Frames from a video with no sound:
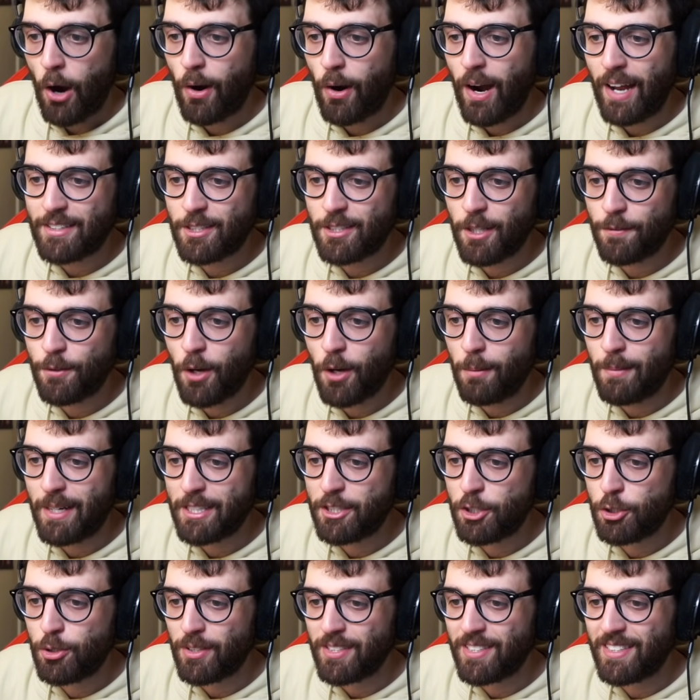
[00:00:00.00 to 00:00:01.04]
All right, so I've got my
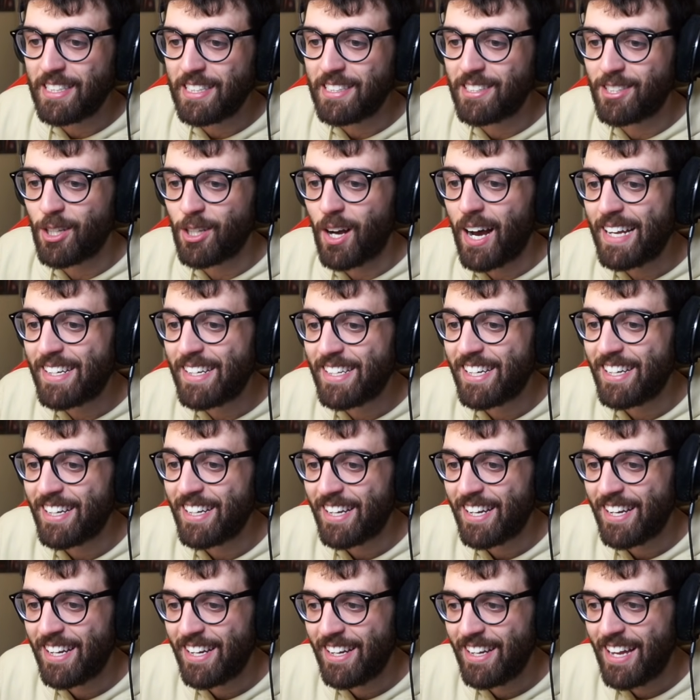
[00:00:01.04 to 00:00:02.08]
trusty
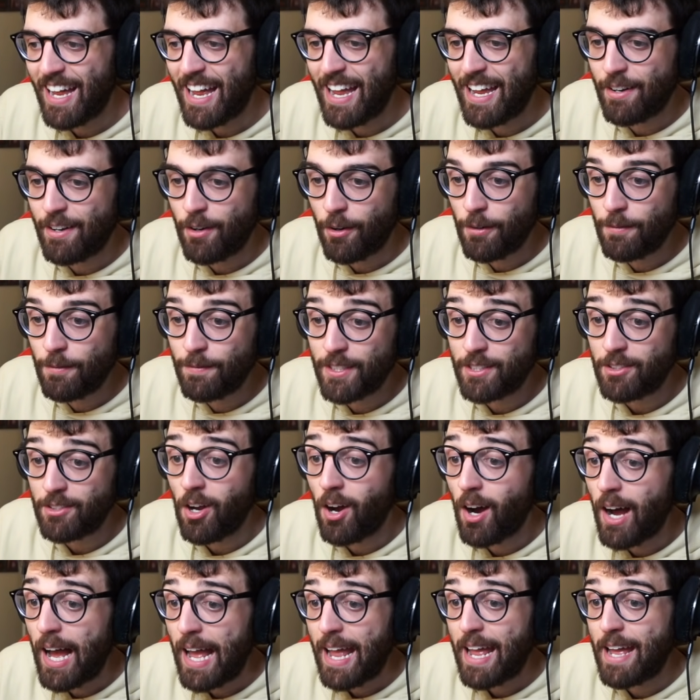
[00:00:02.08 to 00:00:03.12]
sidekick here, and on this
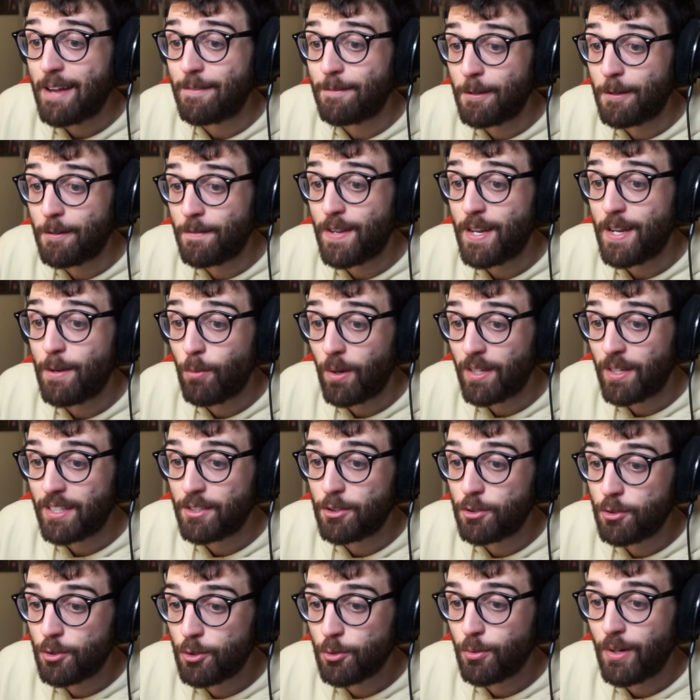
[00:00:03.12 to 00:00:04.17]
high FOV
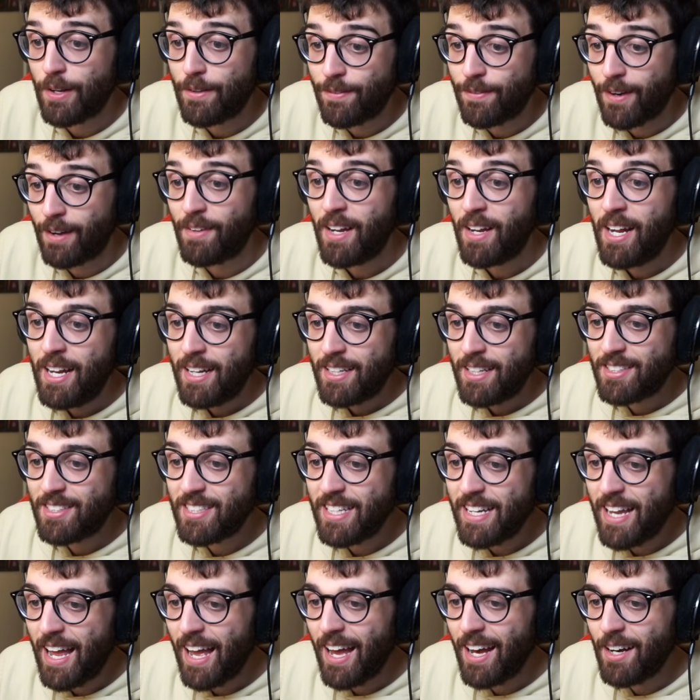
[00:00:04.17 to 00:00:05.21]
125,
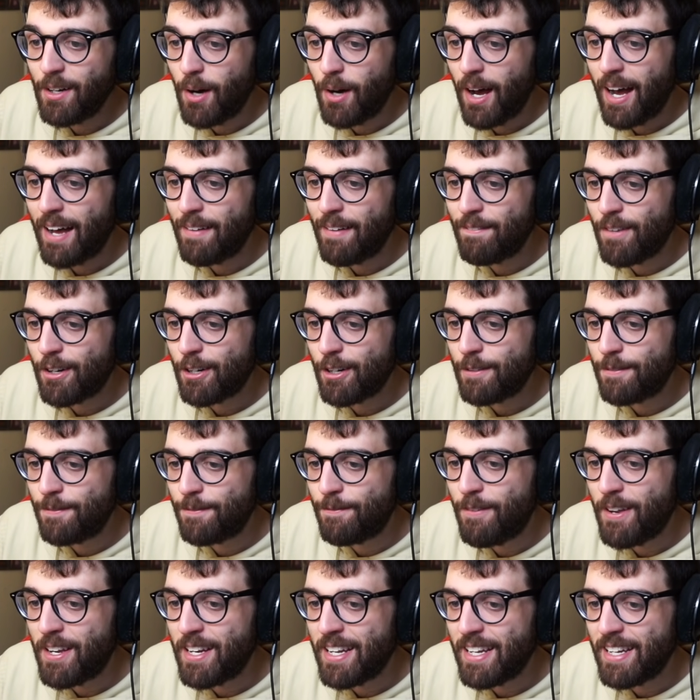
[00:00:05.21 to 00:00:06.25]
see how very
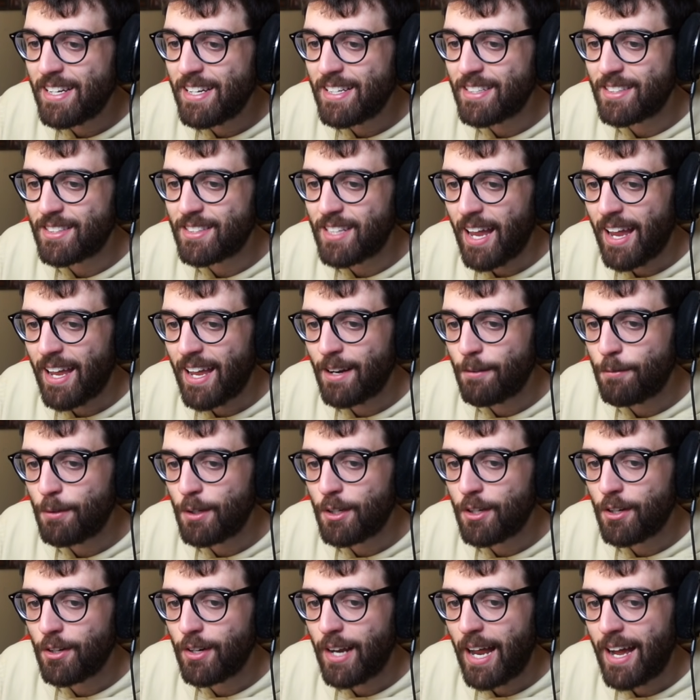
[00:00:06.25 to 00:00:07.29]
thin he is. And if we
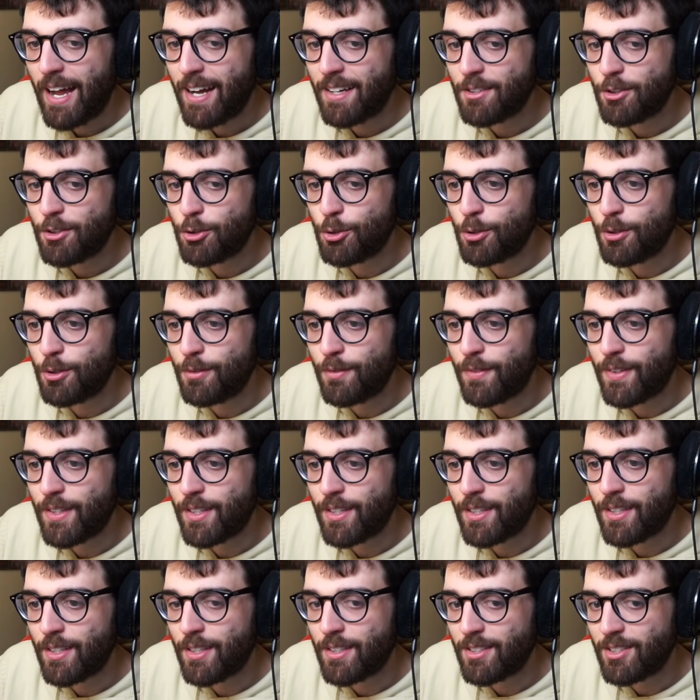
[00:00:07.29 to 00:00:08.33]
go out to
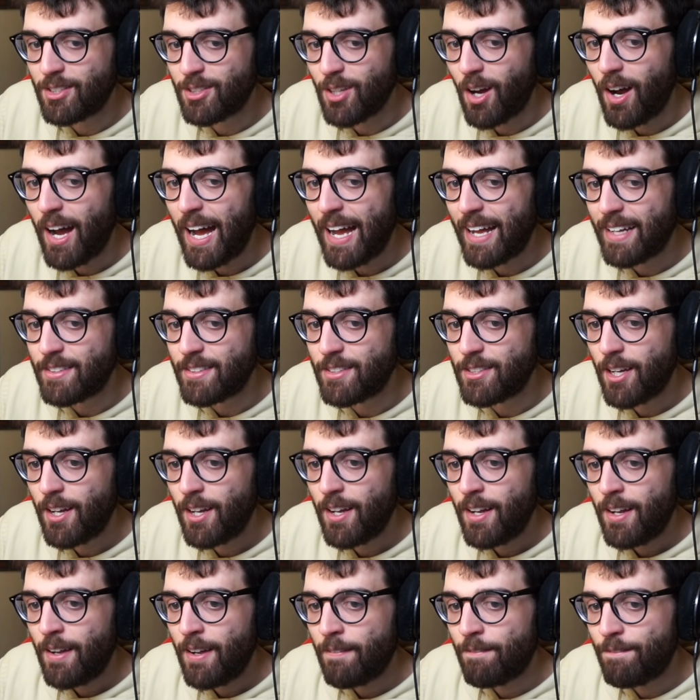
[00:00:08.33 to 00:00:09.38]
the sides,
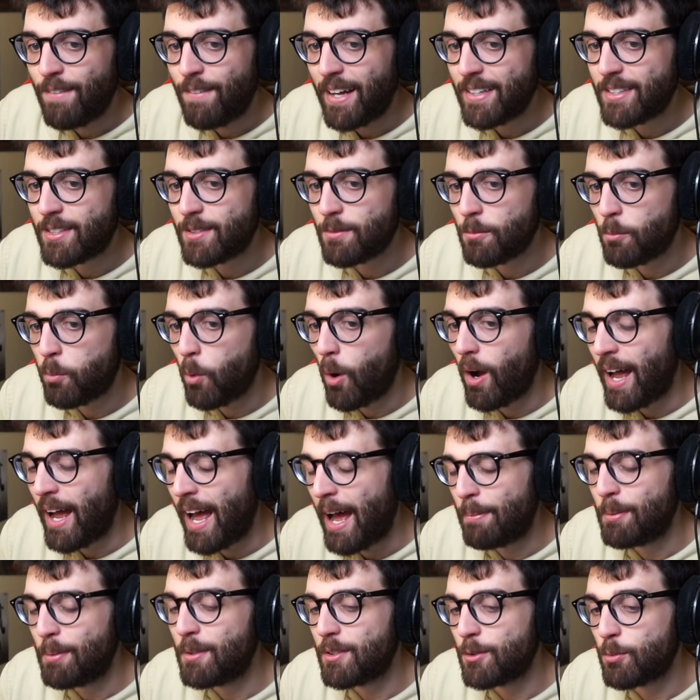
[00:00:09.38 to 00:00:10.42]
that's what
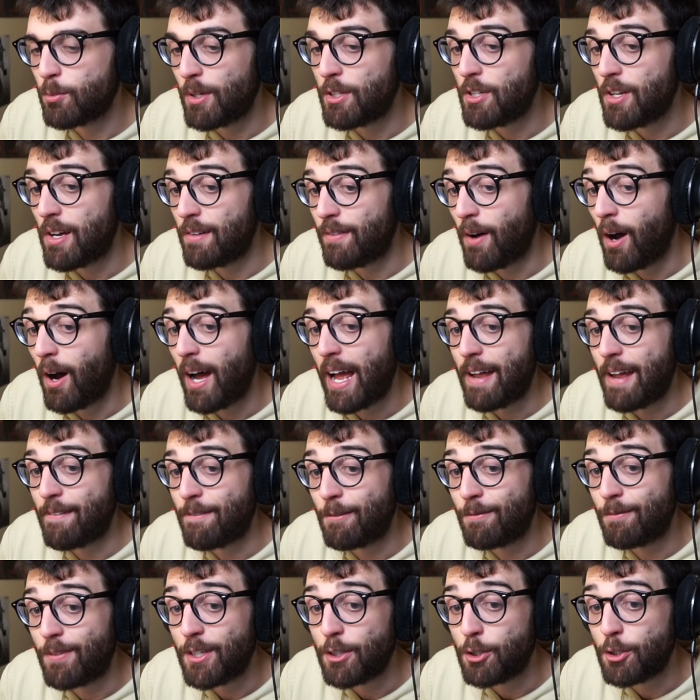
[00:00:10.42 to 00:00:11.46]
happens when you have high
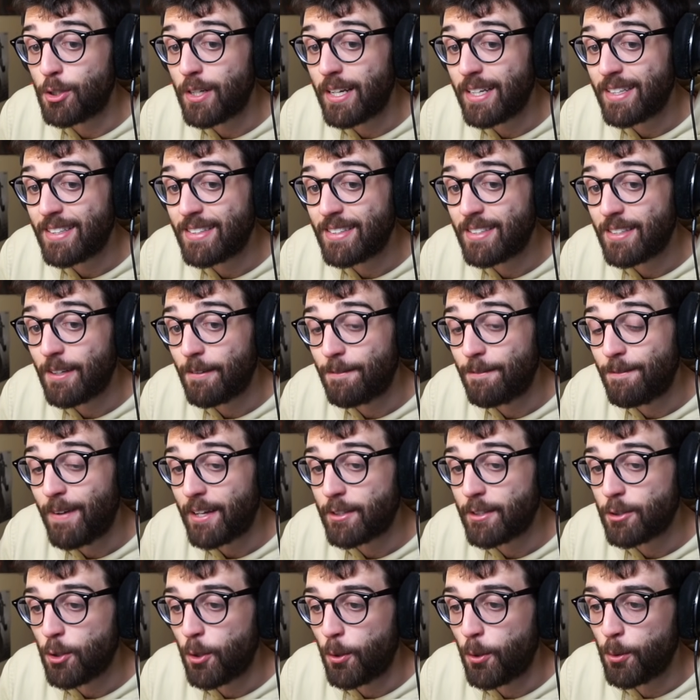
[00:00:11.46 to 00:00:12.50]
FOVs. You get this
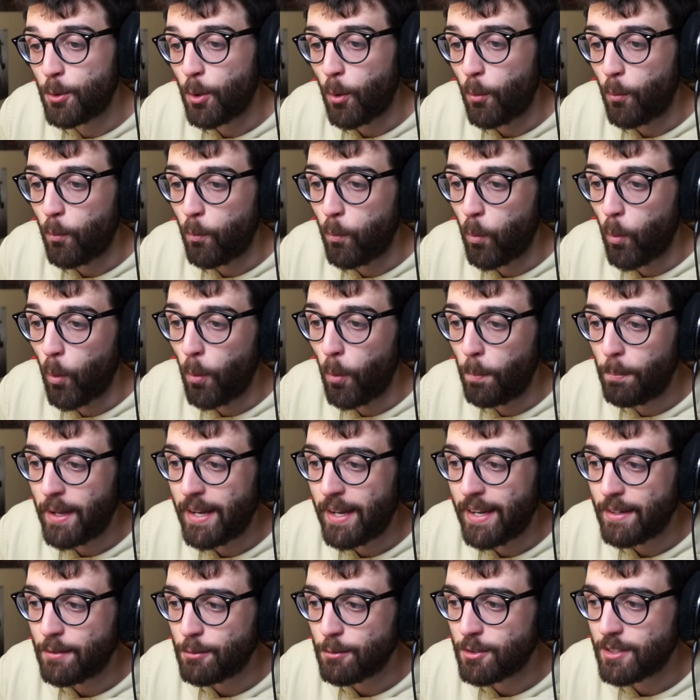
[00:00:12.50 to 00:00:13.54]
effect called
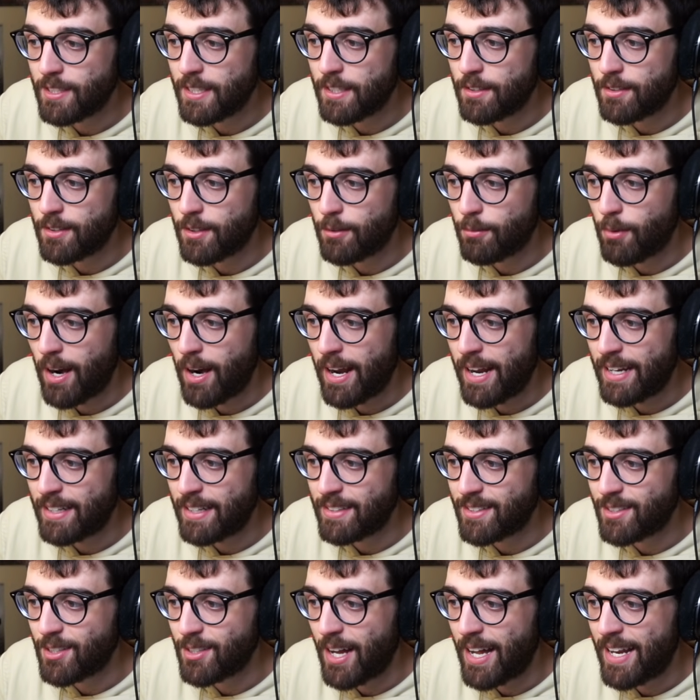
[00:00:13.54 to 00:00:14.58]
warping. You'll see on the right
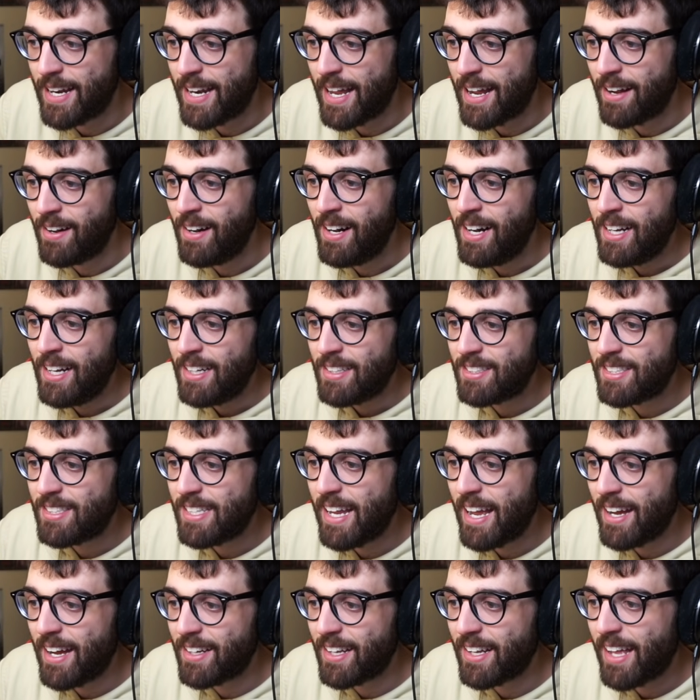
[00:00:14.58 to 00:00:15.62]
hand side now.
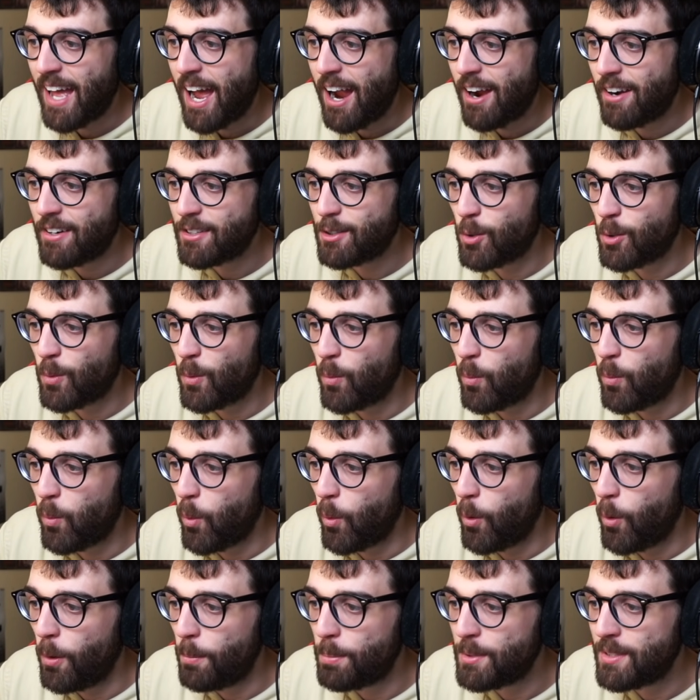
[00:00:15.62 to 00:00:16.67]
See how the character
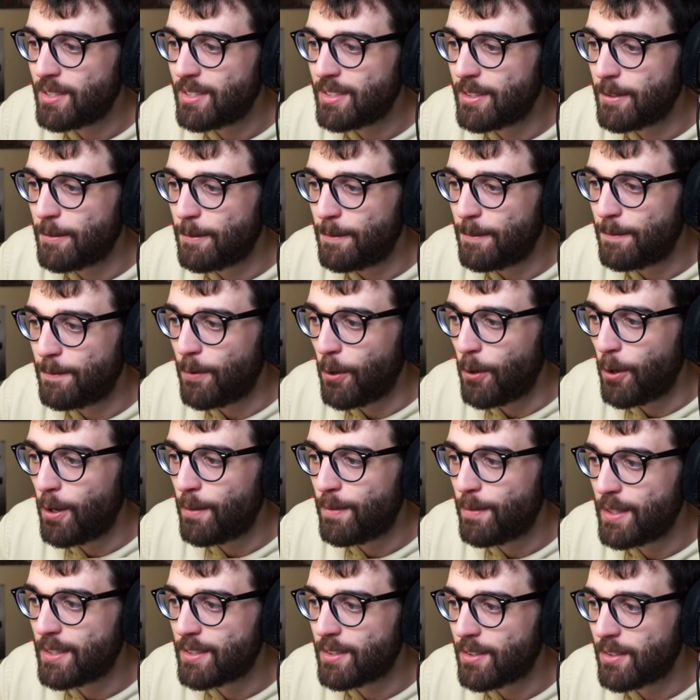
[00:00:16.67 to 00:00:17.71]
warps the
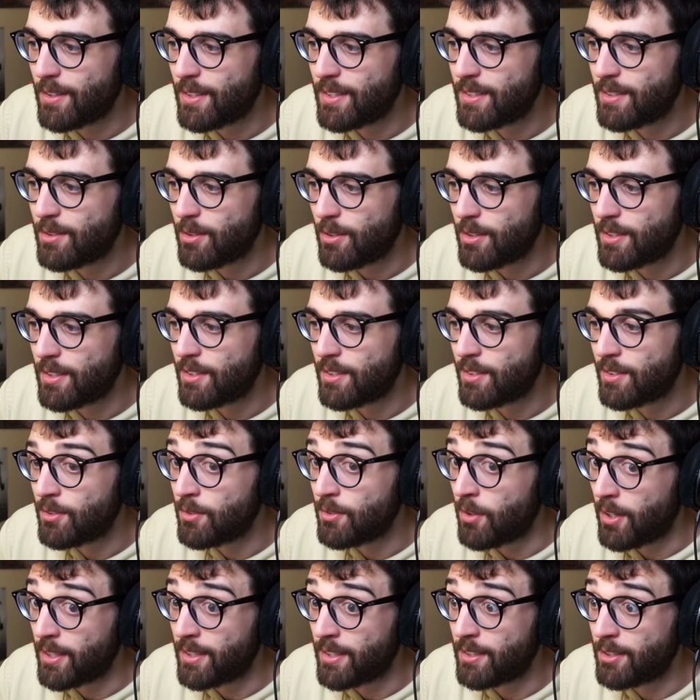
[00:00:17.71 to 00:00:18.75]
further it is on
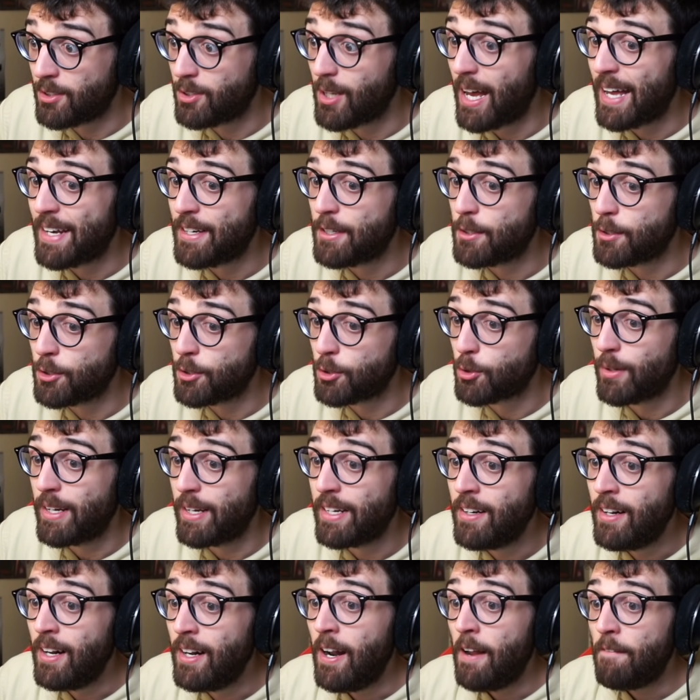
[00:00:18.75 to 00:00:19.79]
the side of your
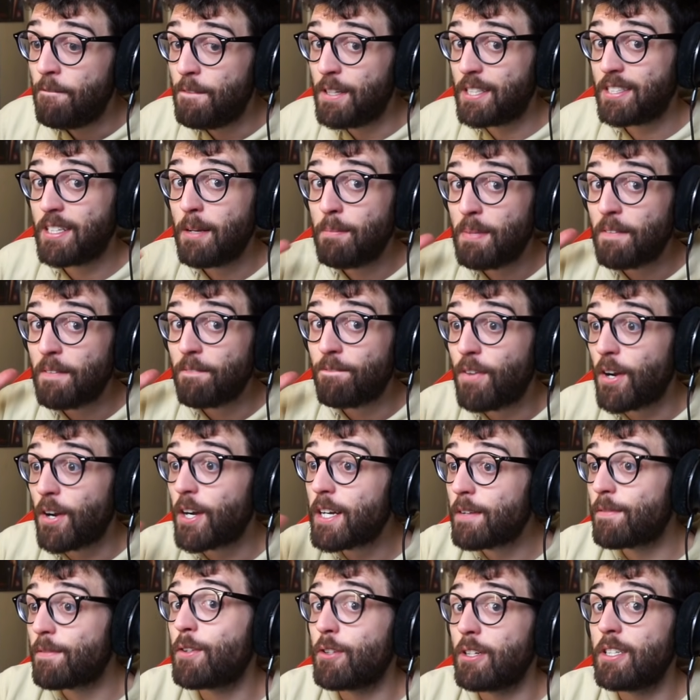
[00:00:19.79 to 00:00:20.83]
screen? This can be
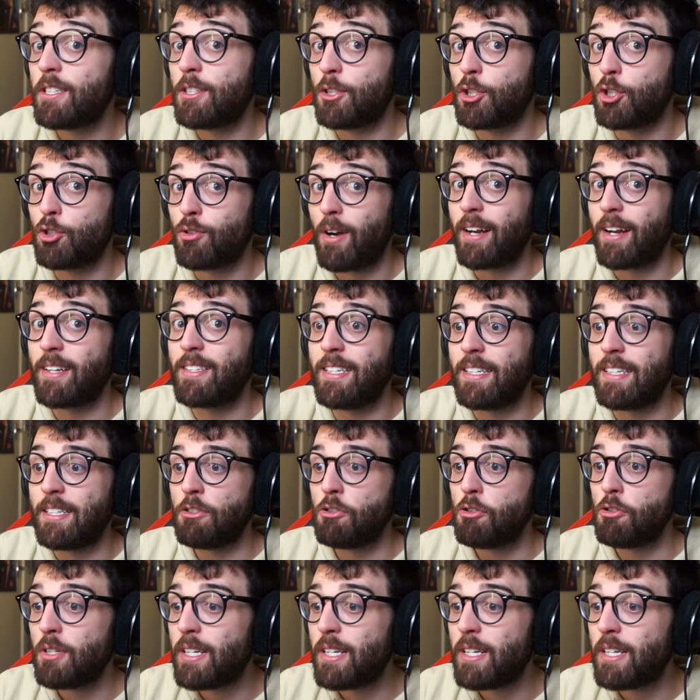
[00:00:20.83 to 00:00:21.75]
very, very distracting.